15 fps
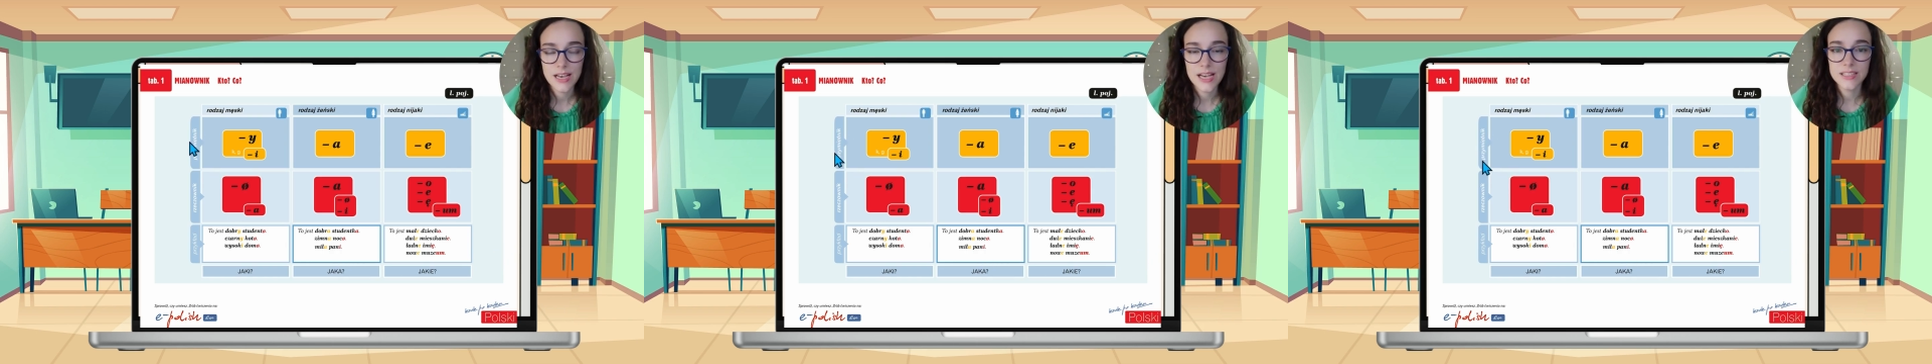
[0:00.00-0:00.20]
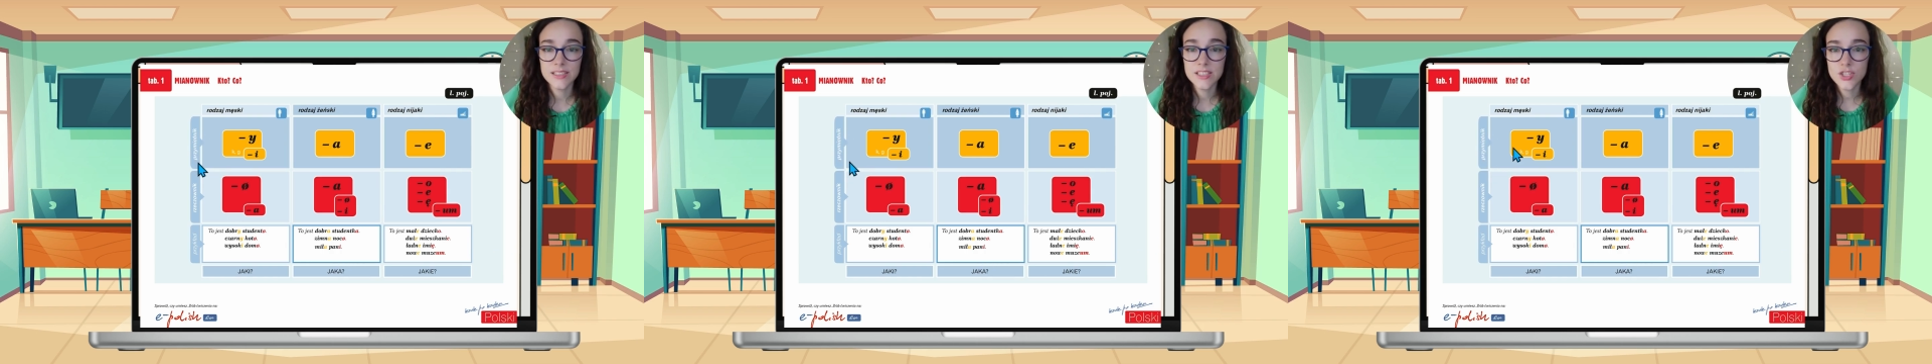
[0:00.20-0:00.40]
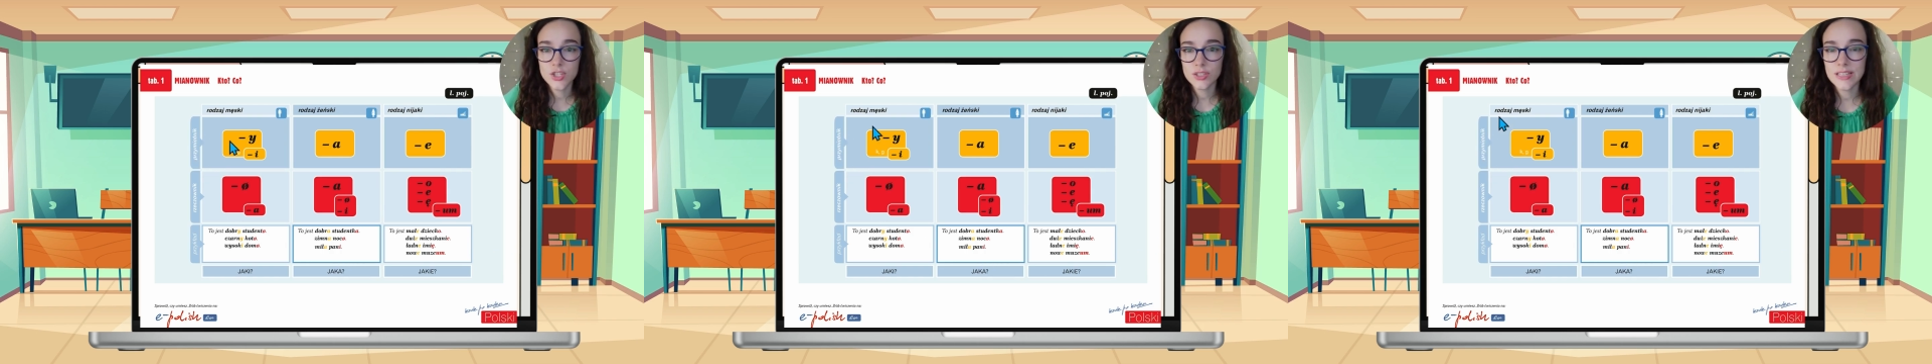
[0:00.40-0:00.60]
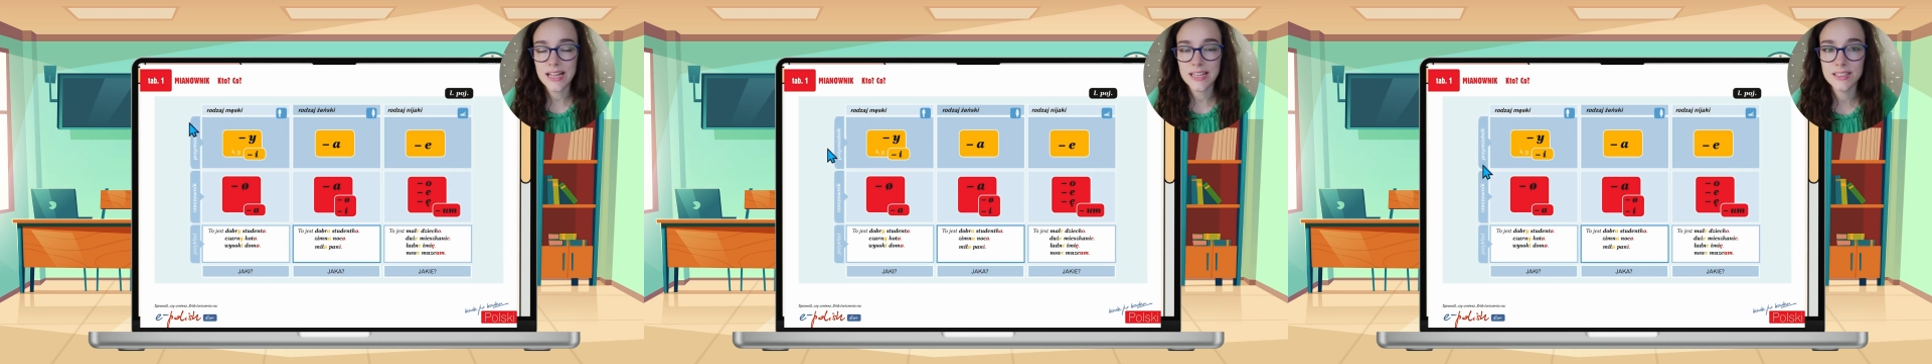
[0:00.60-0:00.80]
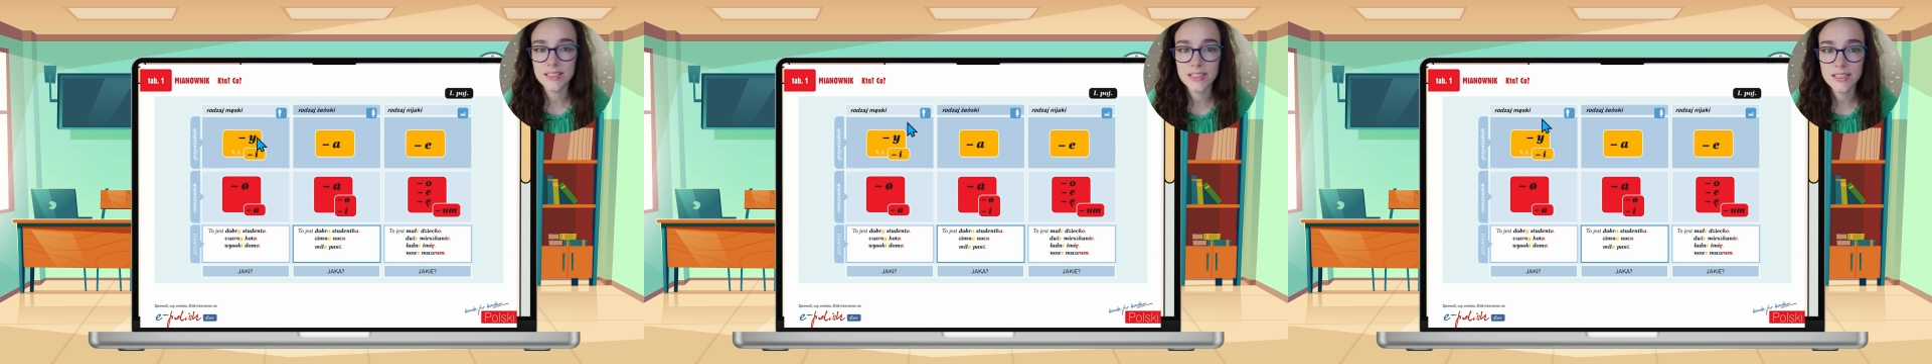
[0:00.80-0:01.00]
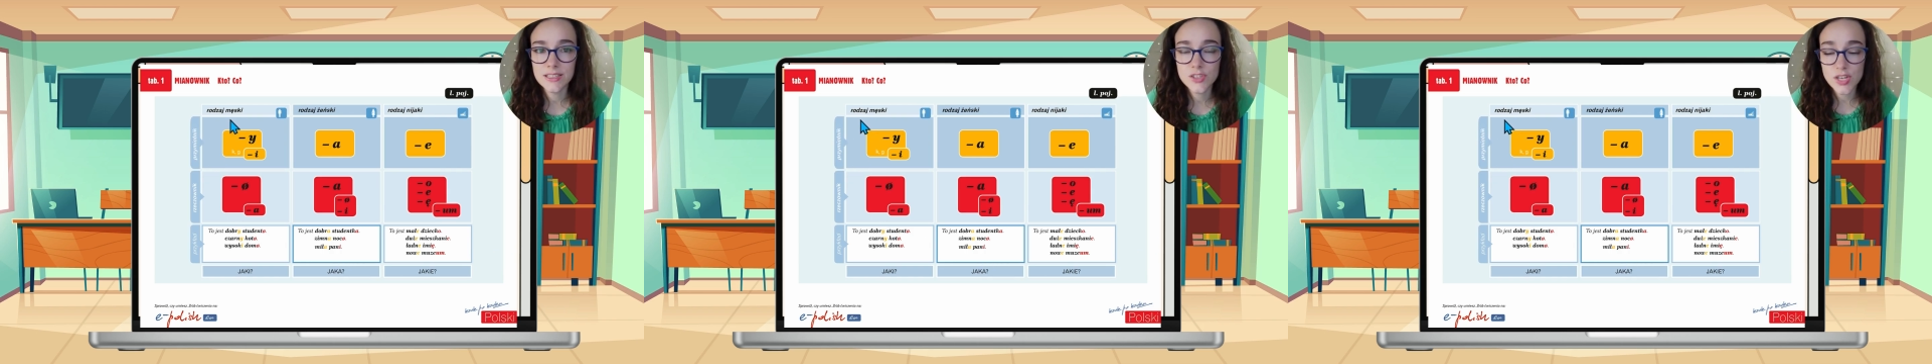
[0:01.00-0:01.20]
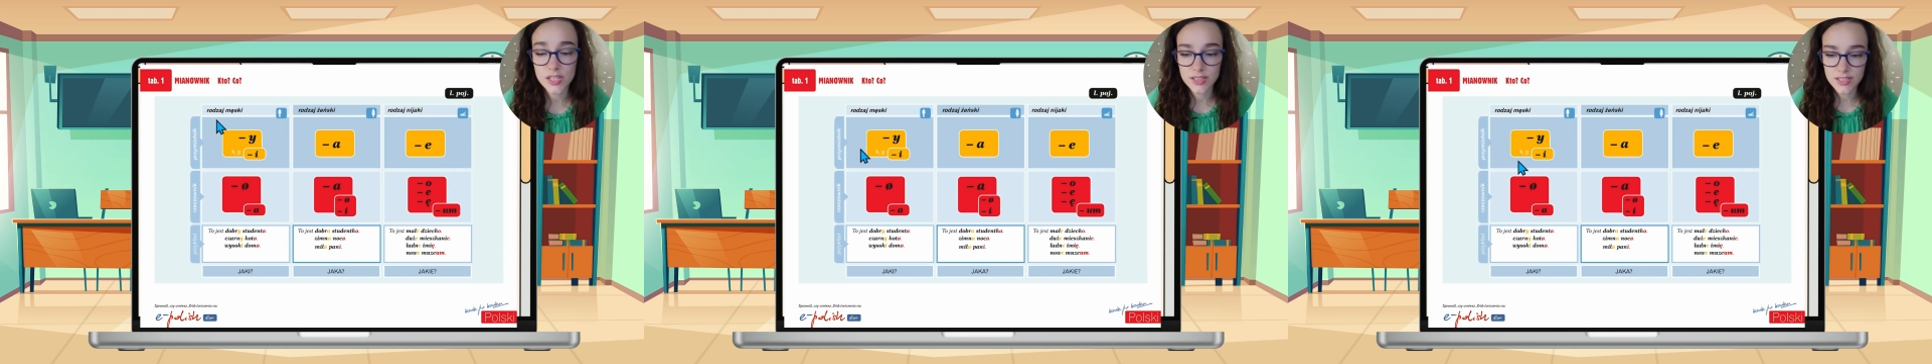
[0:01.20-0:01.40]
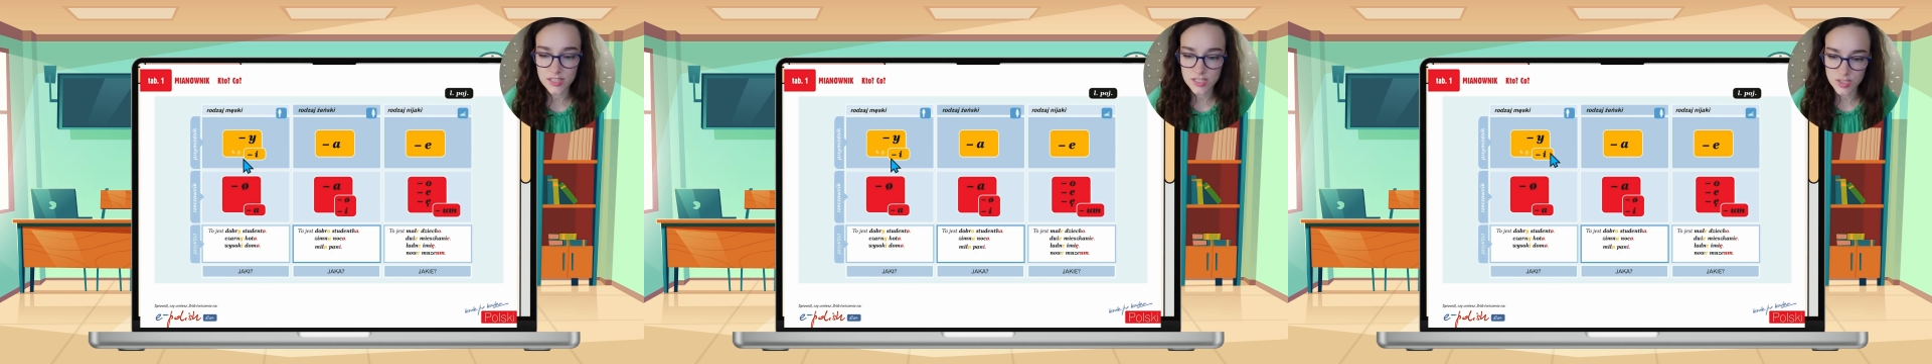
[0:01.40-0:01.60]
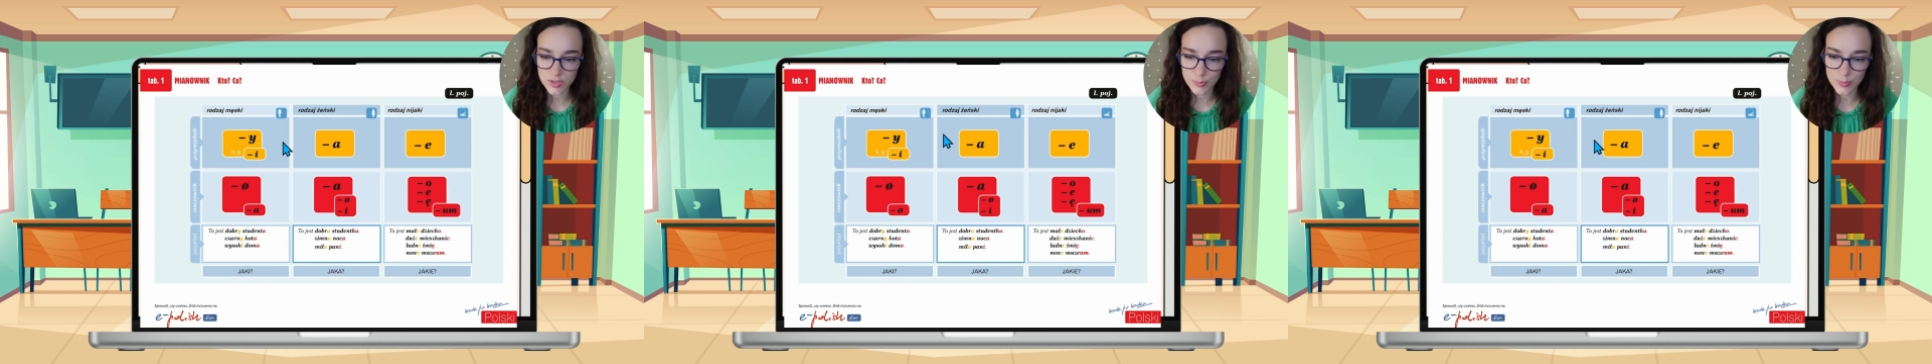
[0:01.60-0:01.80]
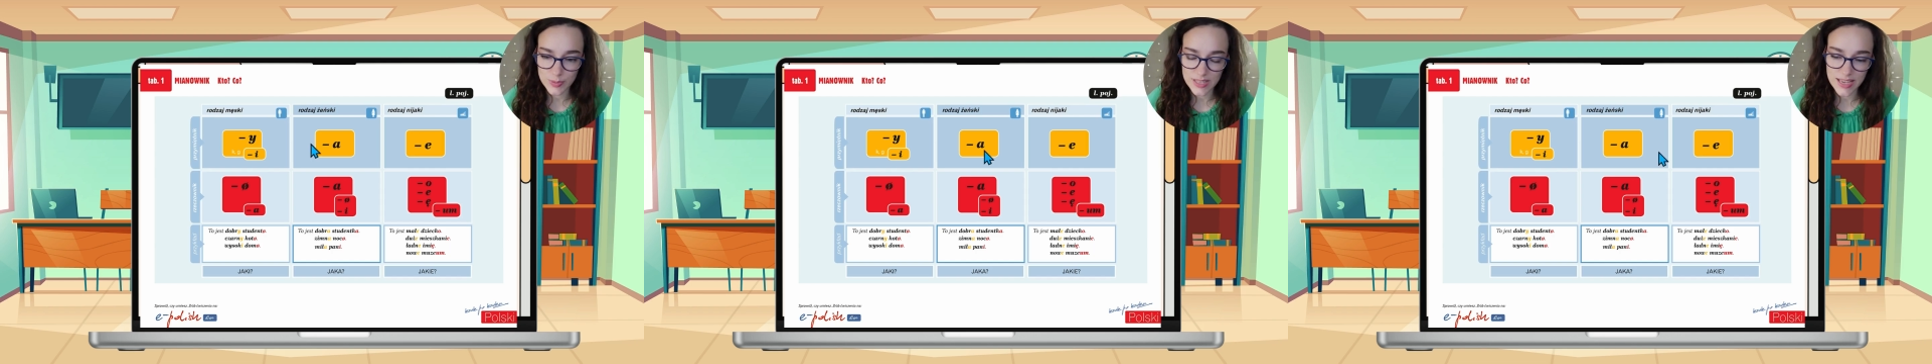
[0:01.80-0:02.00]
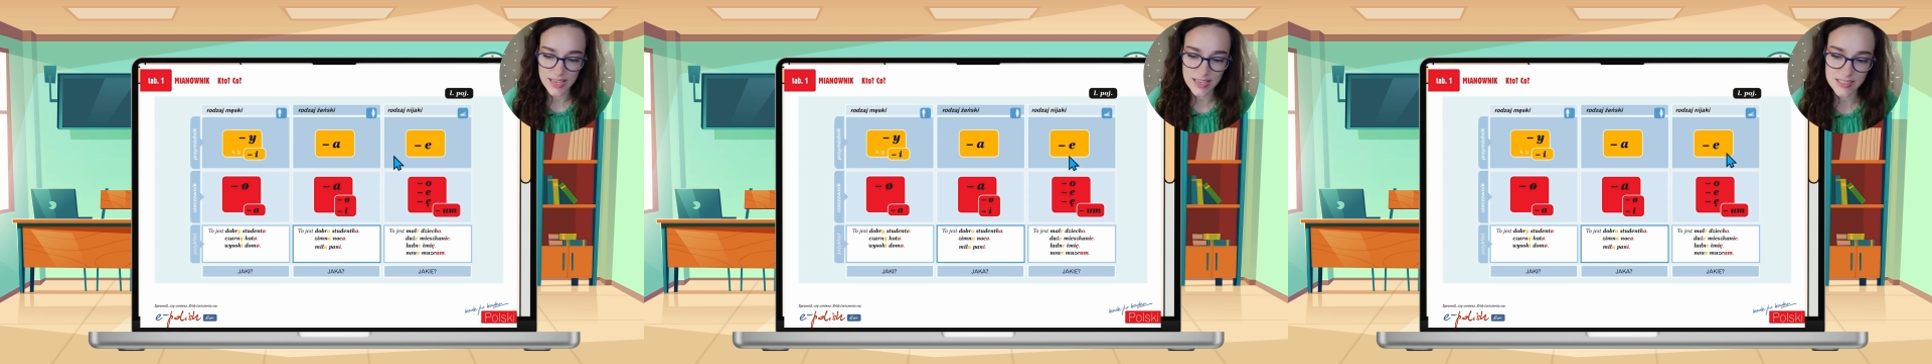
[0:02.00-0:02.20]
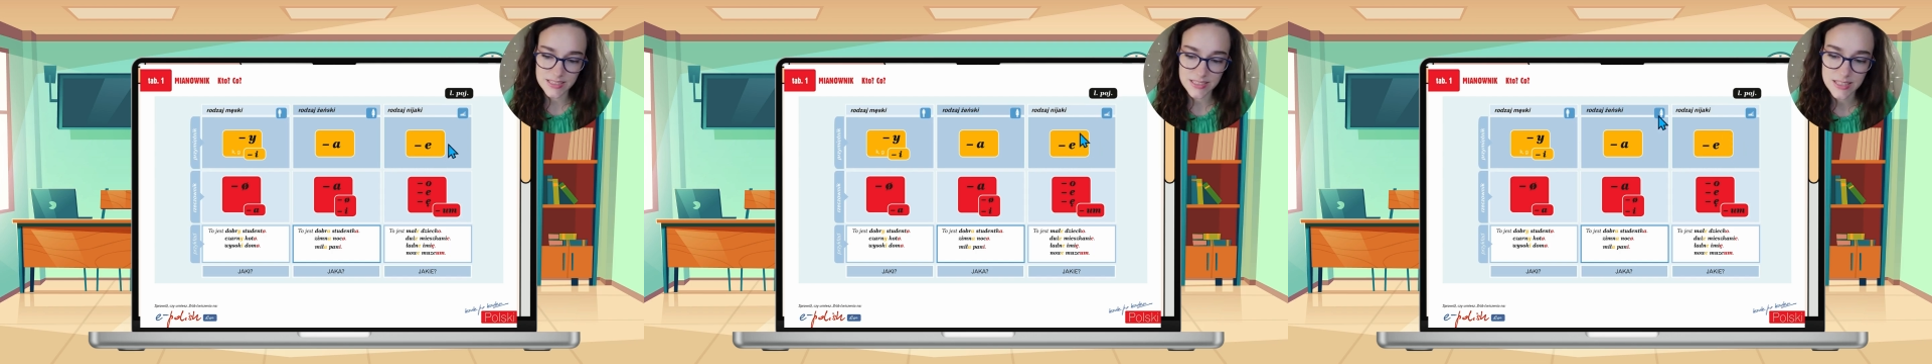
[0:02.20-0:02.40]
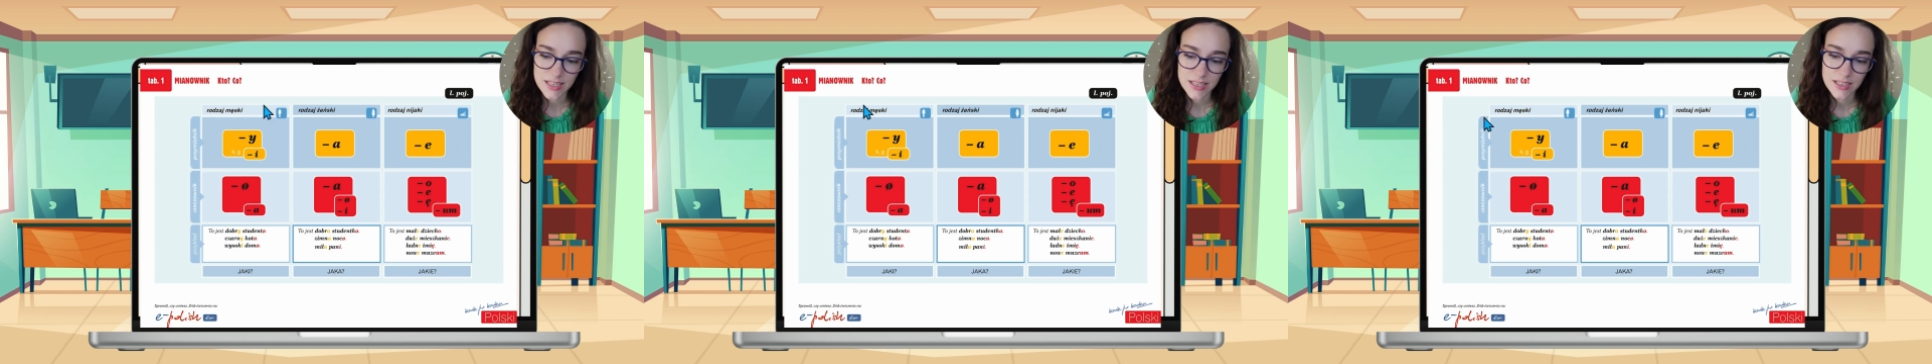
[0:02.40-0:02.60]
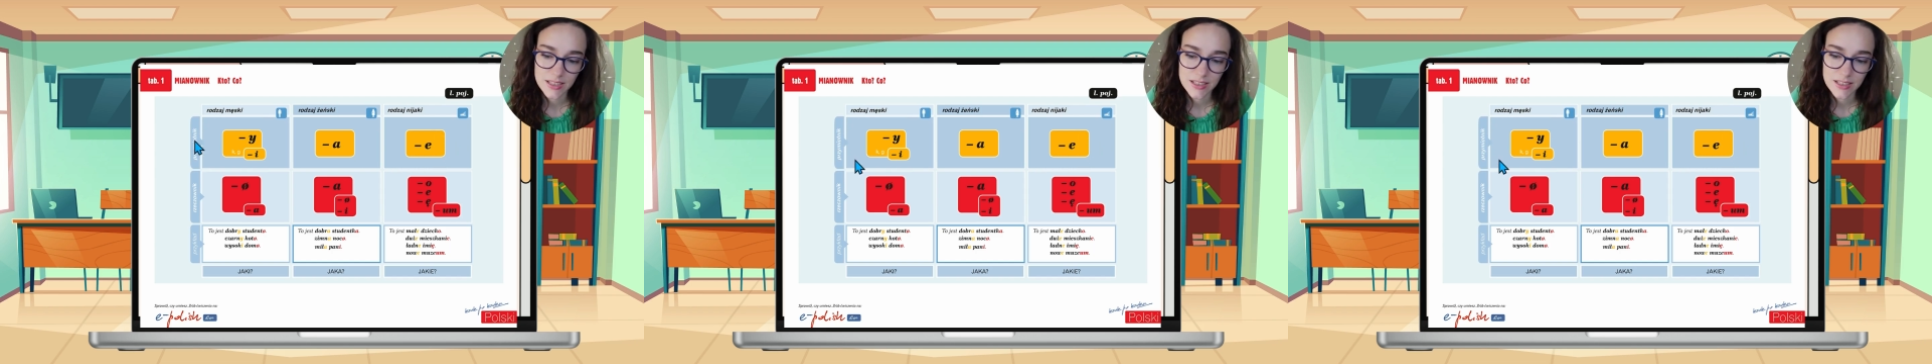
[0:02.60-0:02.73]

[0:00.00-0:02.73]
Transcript: Additionally, genders plays